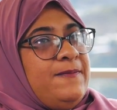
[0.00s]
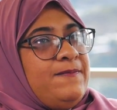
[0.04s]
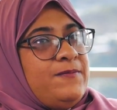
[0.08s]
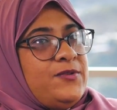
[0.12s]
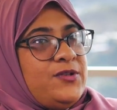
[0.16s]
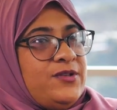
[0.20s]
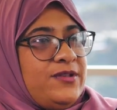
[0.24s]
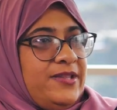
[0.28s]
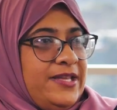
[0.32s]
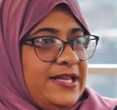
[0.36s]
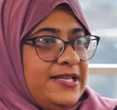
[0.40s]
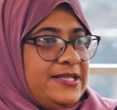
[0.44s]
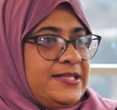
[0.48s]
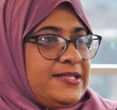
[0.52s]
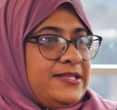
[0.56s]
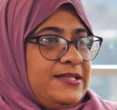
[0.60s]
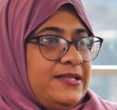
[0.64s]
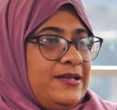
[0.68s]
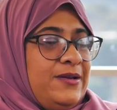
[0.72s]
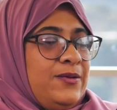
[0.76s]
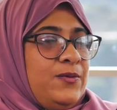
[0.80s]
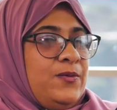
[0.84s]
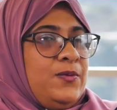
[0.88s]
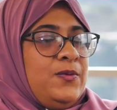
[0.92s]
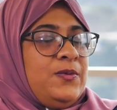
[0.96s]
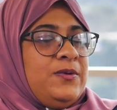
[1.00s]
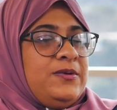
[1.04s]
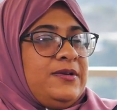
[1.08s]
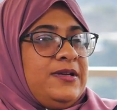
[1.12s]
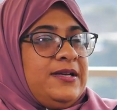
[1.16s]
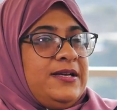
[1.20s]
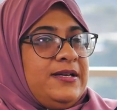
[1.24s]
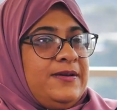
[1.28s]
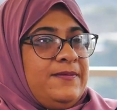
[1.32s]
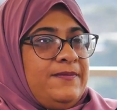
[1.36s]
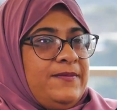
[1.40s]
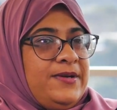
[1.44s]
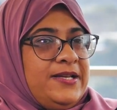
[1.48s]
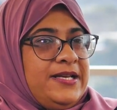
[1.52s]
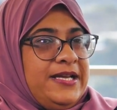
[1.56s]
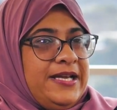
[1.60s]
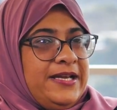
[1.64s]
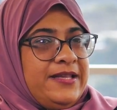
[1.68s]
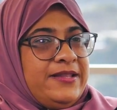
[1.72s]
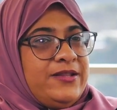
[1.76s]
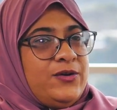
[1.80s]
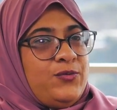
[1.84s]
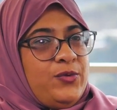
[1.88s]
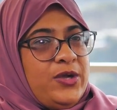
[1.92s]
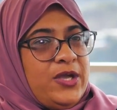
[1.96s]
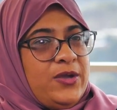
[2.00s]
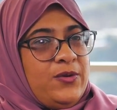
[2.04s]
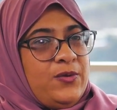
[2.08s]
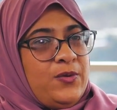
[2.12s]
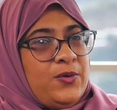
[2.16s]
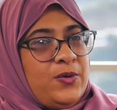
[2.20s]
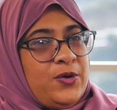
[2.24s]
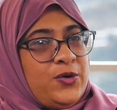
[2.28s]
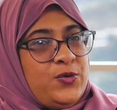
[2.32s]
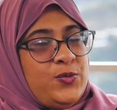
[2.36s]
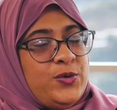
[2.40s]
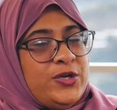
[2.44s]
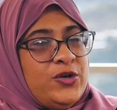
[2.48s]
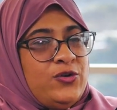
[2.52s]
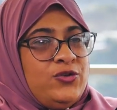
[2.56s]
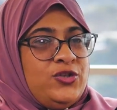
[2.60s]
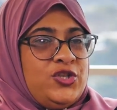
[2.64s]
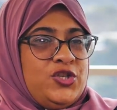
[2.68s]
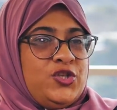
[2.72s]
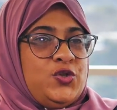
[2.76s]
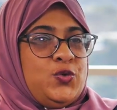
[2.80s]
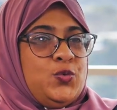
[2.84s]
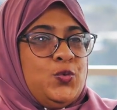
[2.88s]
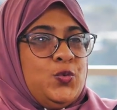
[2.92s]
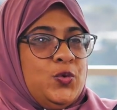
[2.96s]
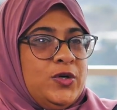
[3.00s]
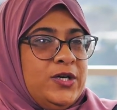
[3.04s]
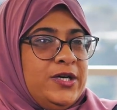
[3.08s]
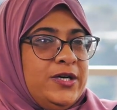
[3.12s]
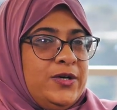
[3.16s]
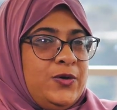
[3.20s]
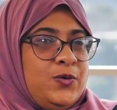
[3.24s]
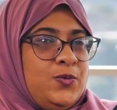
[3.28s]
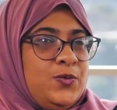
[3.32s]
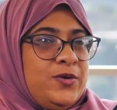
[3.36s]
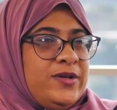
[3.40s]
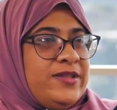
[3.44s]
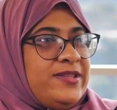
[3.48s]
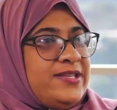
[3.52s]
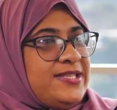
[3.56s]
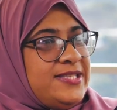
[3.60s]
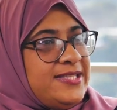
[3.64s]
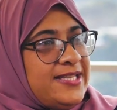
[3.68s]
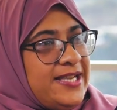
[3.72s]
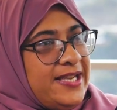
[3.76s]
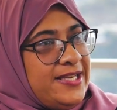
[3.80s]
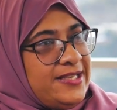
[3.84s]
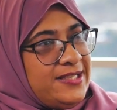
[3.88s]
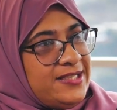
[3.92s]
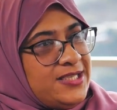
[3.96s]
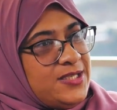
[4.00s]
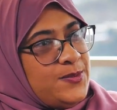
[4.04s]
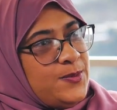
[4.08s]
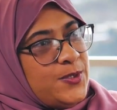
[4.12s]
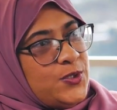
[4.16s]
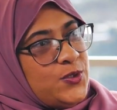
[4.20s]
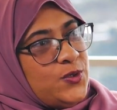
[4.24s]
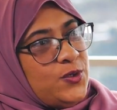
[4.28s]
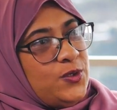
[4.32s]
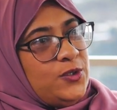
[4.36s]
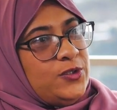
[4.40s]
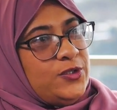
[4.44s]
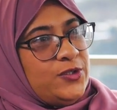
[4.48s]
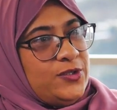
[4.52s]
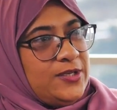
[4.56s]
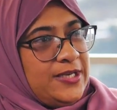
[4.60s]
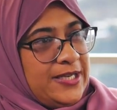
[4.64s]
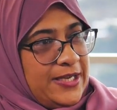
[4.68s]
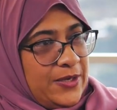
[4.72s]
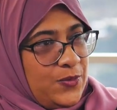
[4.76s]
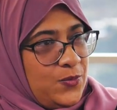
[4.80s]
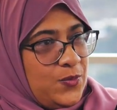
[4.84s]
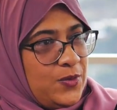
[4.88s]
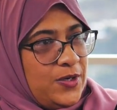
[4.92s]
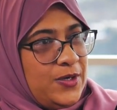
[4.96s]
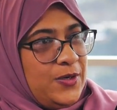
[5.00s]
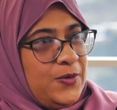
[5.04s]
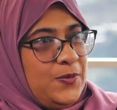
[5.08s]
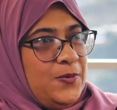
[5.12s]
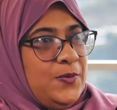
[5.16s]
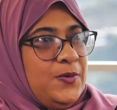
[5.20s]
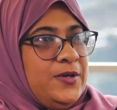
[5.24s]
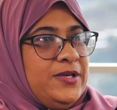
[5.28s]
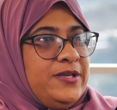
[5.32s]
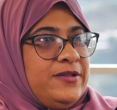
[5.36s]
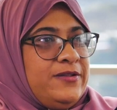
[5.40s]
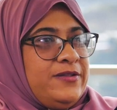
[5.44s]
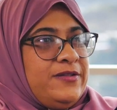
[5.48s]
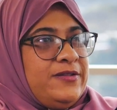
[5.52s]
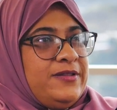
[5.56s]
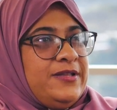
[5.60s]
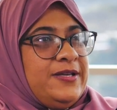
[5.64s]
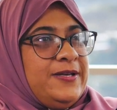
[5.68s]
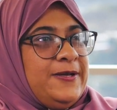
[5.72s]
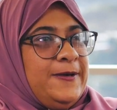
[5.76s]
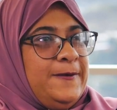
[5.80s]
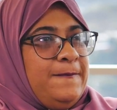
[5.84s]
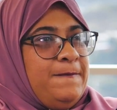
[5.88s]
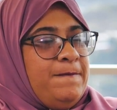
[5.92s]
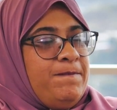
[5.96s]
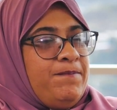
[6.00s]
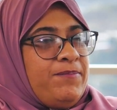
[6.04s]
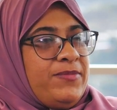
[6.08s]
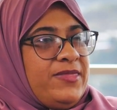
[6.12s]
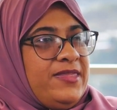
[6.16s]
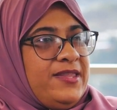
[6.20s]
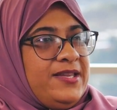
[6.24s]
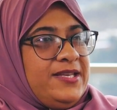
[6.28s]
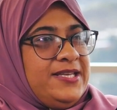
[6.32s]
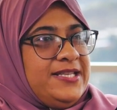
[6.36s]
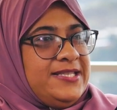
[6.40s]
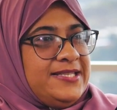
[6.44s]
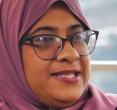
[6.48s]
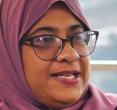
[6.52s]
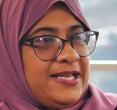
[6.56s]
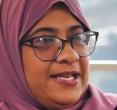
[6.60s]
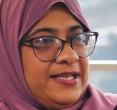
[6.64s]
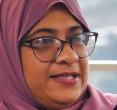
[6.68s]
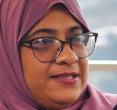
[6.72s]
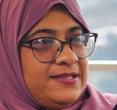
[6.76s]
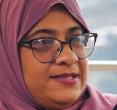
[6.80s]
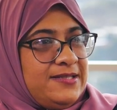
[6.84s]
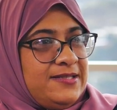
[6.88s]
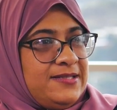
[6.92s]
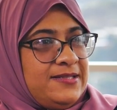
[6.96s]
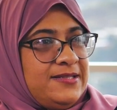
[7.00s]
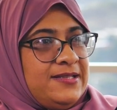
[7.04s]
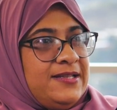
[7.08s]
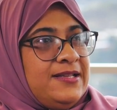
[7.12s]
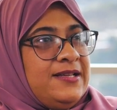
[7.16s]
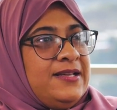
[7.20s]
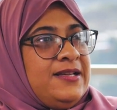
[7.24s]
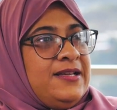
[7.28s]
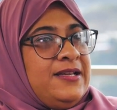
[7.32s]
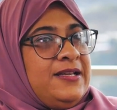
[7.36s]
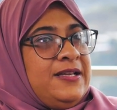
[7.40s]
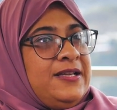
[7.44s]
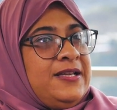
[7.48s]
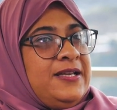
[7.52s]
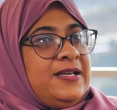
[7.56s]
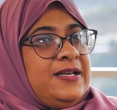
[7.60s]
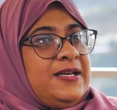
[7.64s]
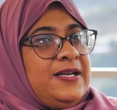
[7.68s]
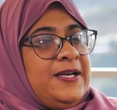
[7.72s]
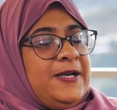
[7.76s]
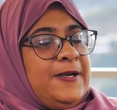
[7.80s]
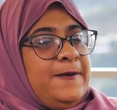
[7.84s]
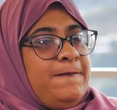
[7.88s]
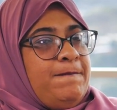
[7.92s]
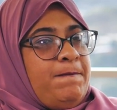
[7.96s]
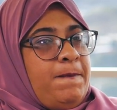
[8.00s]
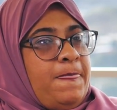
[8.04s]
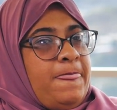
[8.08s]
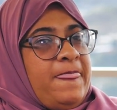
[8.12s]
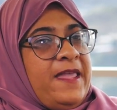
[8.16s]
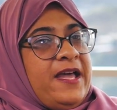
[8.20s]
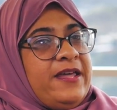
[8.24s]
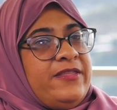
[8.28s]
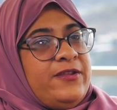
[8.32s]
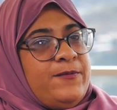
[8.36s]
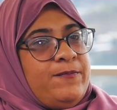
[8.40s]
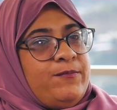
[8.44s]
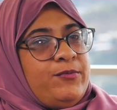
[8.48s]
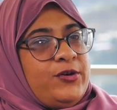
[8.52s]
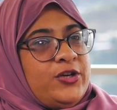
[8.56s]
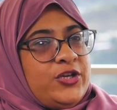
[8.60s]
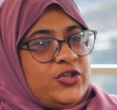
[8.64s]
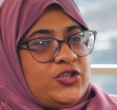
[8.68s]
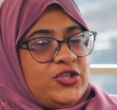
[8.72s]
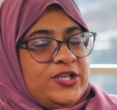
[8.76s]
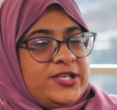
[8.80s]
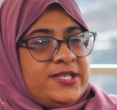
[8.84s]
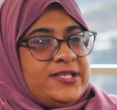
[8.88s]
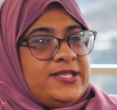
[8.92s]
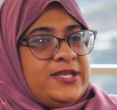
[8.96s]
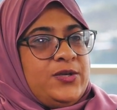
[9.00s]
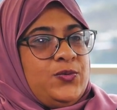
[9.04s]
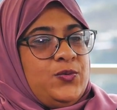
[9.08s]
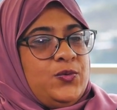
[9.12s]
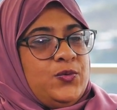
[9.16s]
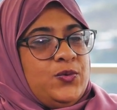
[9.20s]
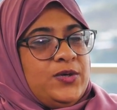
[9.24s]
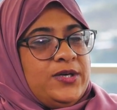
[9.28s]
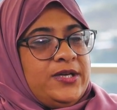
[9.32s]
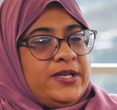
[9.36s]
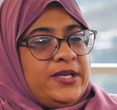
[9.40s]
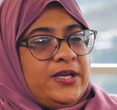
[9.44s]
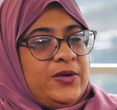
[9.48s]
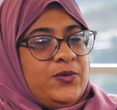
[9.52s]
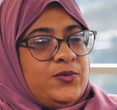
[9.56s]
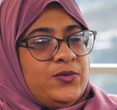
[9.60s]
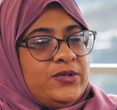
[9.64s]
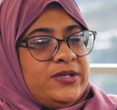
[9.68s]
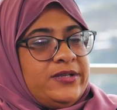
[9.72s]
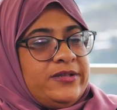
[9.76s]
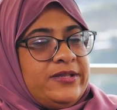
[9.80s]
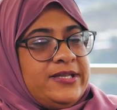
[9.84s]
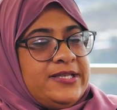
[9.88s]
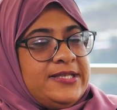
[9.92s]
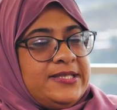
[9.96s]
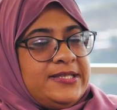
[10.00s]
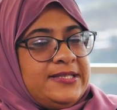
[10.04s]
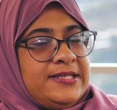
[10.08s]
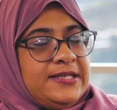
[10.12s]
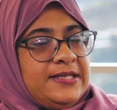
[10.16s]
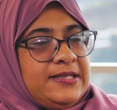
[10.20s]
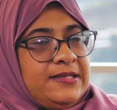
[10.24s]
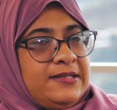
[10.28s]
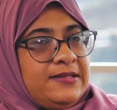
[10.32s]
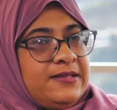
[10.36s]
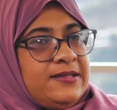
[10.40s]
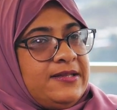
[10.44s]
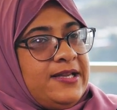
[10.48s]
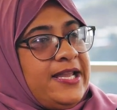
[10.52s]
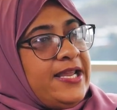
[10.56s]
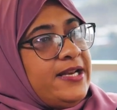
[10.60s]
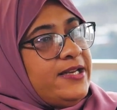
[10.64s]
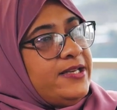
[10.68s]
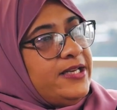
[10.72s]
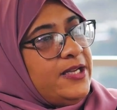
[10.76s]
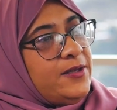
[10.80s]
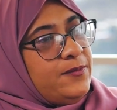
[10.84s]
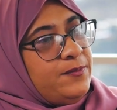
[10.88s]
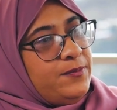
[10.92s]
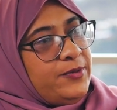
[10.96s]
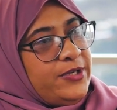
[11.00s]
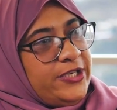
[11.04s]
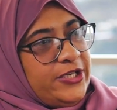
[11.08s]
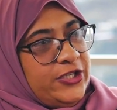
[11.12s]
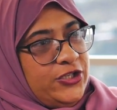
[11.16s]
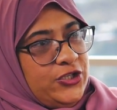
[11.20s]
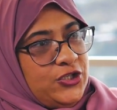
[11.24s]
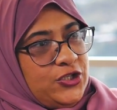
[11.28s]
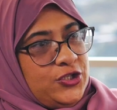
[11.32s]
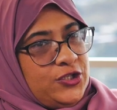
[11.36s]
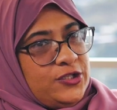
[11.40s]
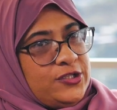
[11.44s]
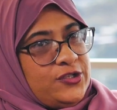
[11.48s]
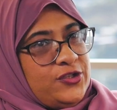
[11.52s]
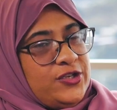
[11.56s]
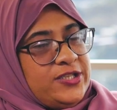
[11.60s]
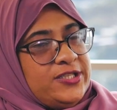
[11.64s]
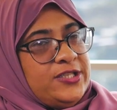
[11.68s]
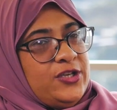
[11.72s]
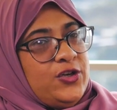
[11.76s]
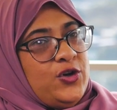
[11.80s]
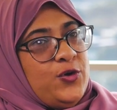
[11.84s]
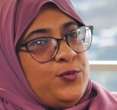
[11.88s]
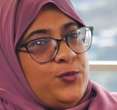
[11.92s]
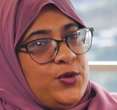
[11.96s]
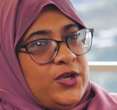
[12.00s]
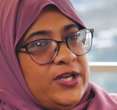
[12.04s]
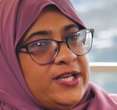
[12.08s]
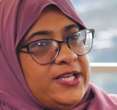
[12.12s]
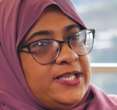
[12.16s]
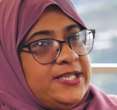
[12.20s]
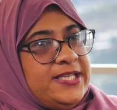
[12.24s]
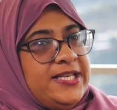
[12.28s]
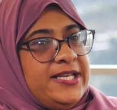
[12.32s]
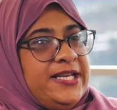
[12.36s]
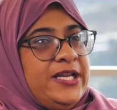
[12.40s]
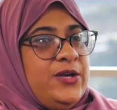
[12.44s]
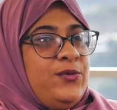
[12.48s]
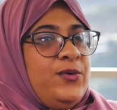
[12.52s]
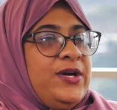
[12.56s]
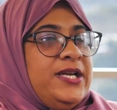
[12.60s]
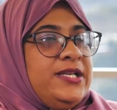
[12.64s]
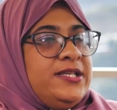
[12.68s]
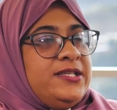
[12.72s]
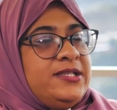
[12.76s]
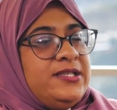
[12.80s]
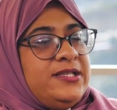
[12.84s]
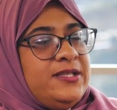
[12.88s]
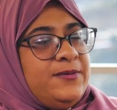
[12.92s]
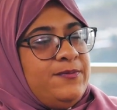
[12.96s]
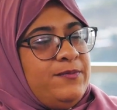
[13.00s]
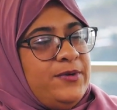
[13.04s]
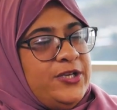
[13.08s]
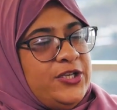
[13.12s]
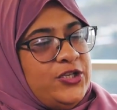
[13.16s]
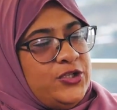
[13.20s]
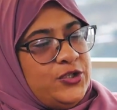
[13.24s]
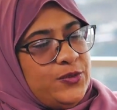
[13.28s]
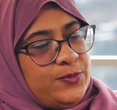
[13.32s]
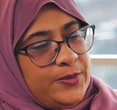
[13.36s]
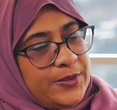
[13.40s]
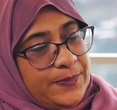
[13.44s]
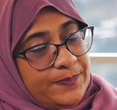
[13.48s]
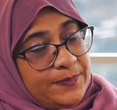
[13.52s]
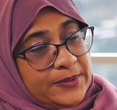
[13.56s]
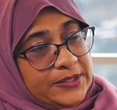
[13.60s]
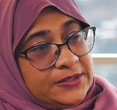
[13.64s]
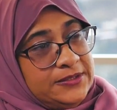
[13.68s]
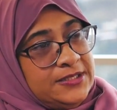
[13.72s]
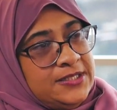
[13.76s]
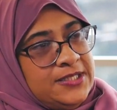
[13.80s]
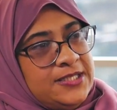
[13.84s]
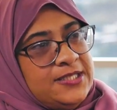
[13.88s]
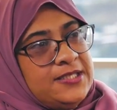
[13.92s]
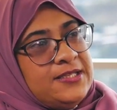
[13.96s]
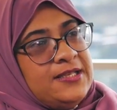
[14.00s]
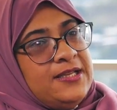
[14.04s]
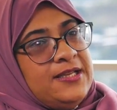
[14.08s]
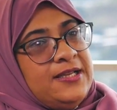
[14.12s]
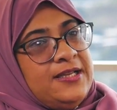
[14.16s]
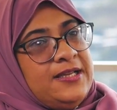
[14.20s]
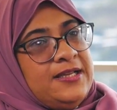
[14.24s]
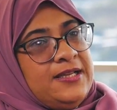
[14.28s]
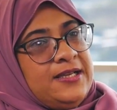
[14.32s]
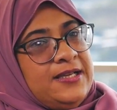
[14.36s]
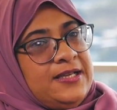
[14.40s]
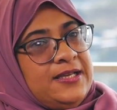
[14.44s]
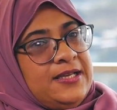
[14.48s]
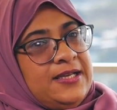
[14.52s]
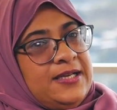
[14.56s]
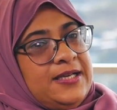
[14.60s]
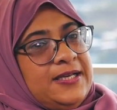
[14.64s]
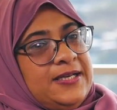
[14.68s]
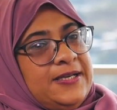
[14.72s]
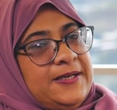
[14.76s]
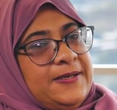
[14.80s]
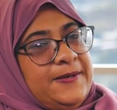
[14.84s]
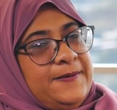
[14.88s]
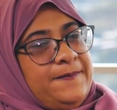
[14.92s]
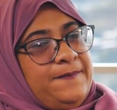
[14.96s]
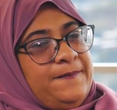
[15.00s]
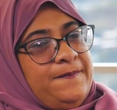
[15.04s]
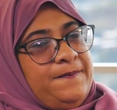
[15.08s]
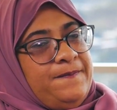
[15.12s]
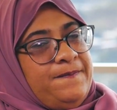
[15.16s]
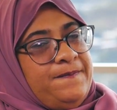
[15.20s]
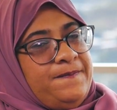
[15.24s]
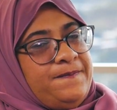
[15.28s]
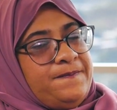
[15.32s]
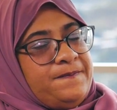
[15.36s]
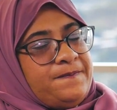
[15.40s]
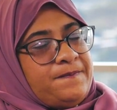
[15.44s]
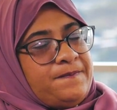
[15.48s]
So that's another way. We don't just work with the scientists, but you also, like, work with the designers. Other projects that we're working with is like the Annadale Bridge. So it's a community that wanted a bridge to be built. So